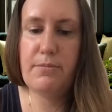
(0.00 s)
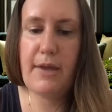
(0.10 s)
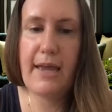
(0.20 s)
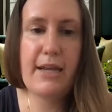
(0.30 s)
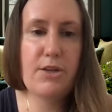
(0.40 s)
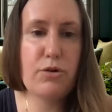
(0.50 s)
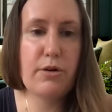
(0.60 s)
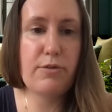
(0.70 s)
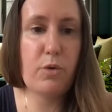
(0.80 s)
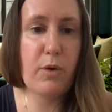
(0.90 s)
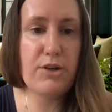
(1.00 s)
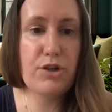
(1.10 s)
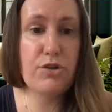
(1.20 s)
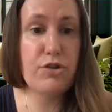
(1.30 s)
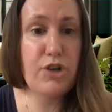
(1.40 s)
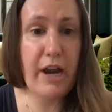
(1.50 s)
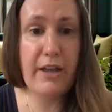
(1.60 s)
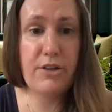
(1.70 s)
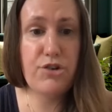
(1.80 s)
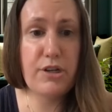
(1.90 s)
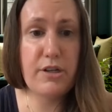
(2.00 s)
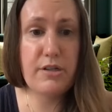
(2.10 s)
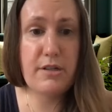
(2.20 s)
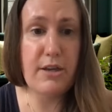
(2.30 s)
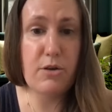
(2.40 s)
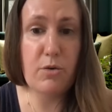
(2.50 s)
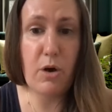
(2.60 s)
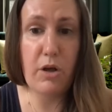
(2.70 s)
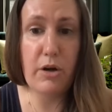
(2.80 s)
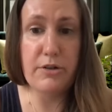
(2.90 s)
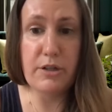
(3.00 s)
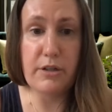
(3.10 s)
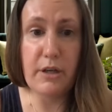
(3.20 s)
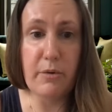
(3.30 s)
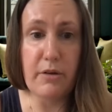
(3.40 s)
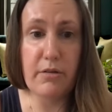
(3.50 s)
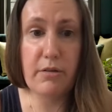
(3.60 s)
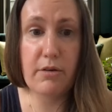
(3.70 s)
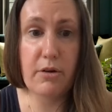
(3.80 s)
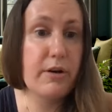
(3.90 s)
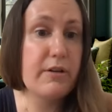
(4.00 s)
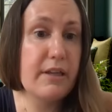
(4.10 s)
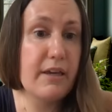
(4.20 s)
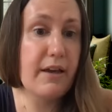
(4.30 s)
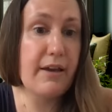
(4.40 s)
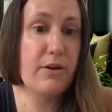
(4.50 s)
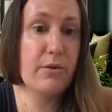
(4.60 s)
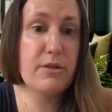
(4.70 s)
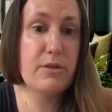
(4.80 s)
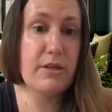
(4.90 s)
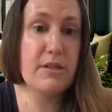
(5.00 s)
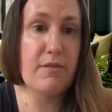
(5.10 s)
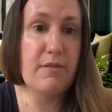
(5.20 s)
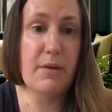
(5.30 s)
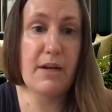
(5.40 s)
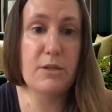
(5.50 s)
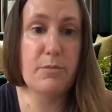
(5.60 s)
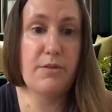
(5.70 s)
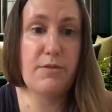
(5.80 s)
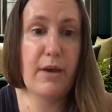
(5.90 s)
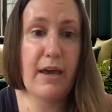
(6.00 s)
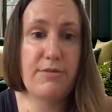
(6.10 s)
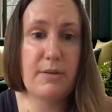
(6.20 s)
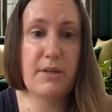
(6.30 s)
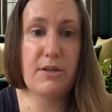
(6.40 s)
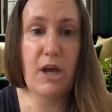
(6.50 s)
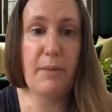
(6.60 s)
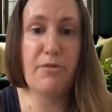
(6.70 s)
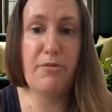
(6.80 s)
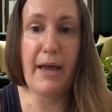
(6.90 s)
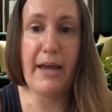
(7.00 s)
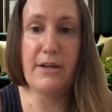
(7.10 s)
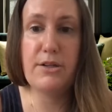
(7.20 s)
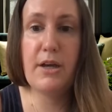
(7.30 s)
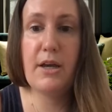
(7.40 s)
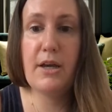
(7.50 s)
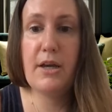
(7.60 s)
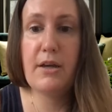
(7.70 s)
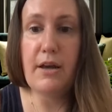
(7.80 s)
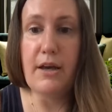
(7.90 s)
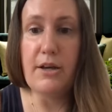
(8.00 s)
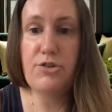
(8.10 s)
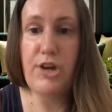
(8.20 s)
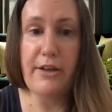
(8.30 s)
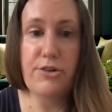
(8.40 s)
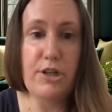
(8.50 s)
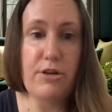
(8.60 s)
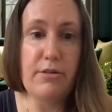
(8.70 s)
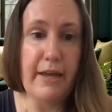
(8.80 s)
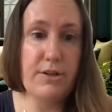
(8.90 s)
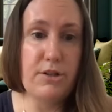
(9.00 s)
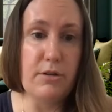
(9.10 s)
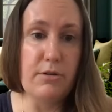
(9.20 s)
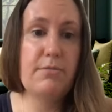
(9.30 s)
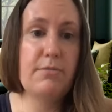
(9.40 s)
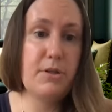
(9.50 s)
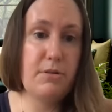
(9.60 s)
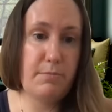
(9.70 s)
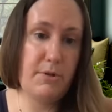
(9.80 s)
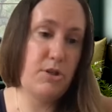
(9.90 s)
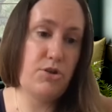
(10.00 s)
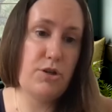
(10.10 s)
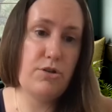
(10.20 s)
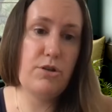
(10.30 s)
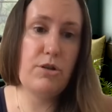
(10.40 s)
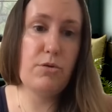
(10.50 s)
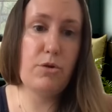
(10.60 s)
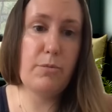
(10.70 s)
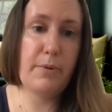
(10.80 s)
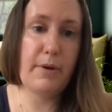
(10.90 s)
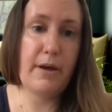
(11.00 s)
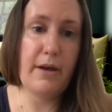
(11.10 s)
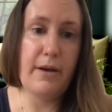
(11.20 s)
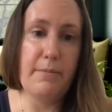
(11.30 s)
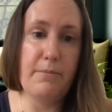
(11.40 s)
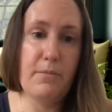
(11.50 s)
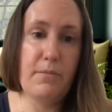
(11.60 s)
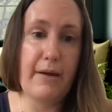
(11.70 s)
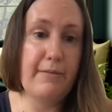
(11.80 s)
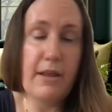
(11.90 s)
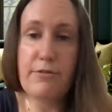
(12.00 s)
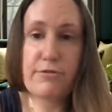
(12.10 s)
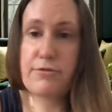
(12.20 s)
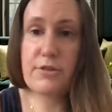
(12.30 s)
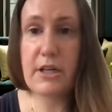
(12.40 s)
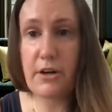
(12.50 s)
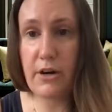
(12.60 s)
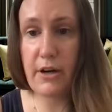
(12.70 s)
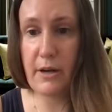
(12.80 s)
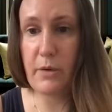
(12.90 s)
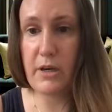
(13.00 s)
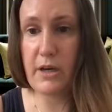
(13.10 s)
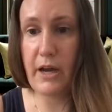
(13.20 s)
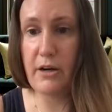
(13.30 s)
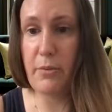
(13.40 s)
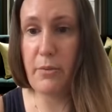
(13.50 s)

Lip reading: any sort of questions or challenges that you all are dealing with currently. I know it's only 7 minutes, but if you have something top of mind, challenge that you'd like to position to the group, I'd love to hear it, and we can kind of